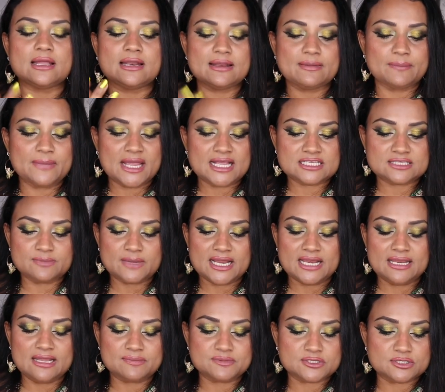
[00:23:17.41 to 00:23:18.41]
It makes my
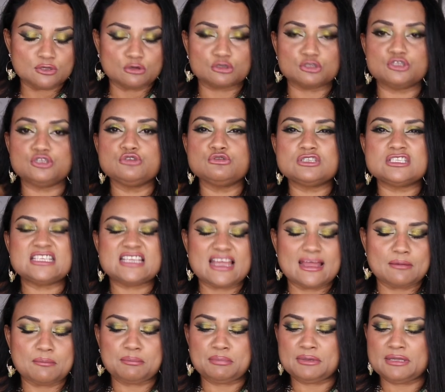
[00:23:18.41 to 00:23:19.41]
lips look juicy
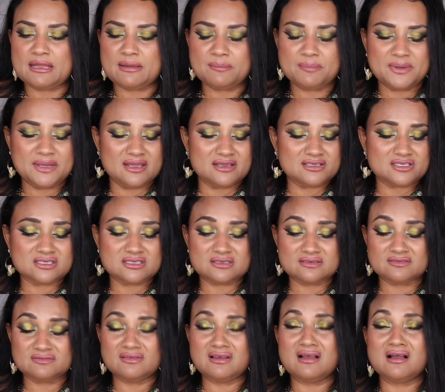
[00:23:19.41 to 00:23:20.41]
and plumpy and
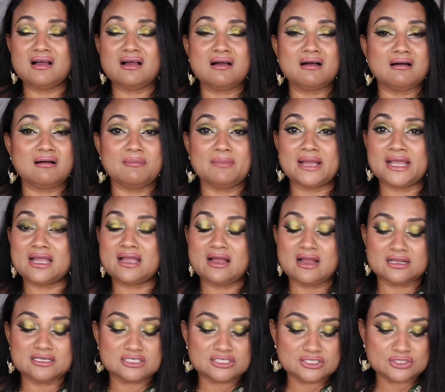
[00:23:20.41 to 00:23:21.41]
just, oh my
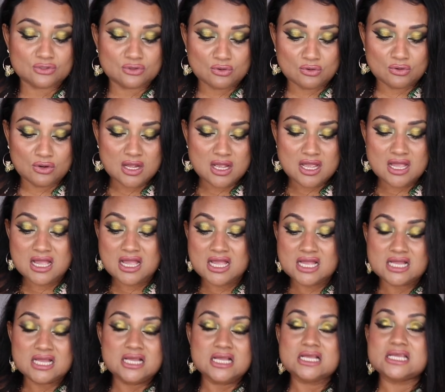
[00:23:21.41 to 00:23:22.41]
God, so
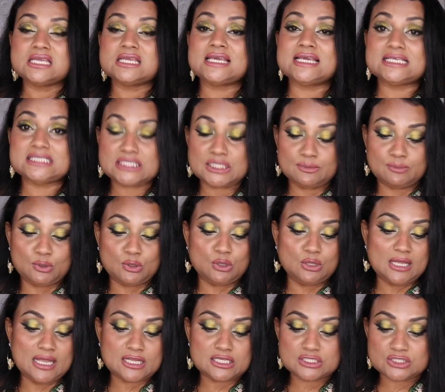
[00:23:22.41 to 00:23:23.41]

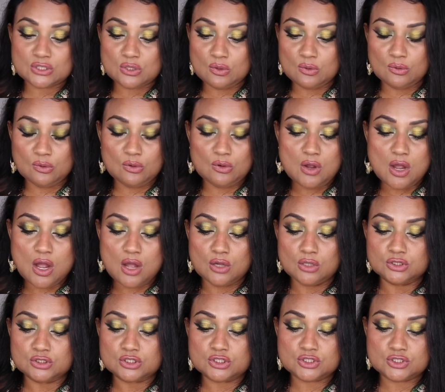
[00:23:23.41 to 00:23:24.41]
kissable. Like so,
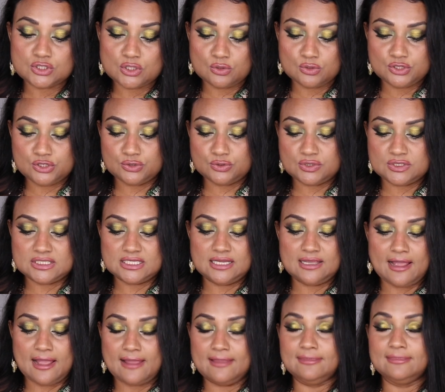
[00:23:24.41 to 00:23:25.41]
so
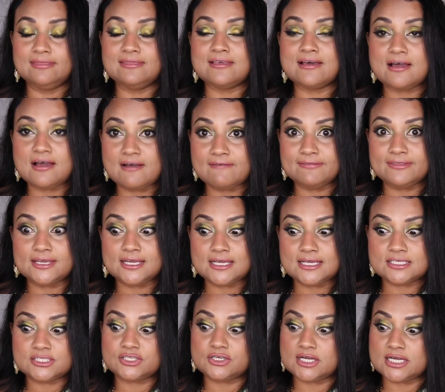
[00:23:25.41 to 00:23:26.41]
juicy. I love
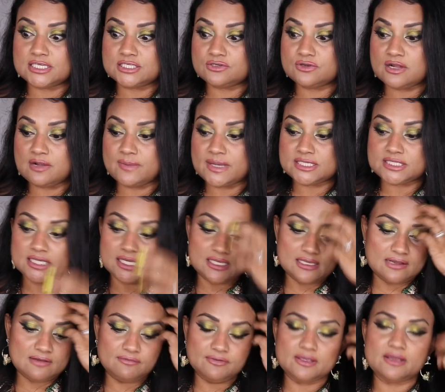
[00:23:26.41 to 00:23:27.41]
these. You guys know how much I
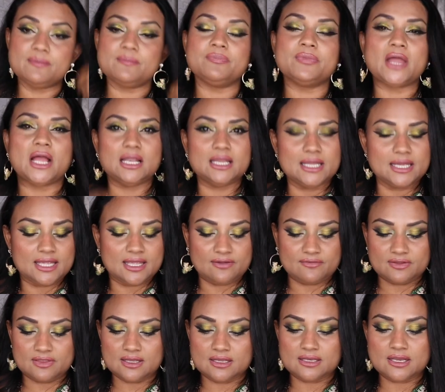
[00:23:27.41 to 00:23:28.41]
love them. I'll link
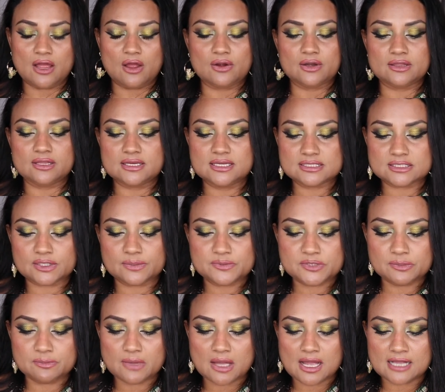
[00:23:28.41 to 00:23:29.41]
everything down in the
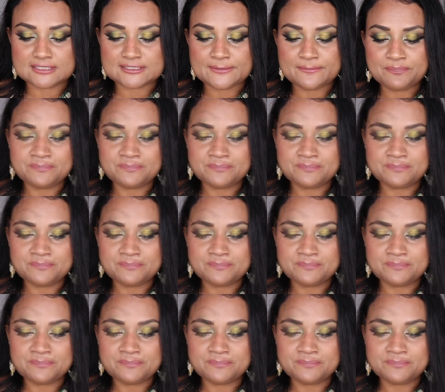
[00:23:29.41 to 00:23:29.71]
description box.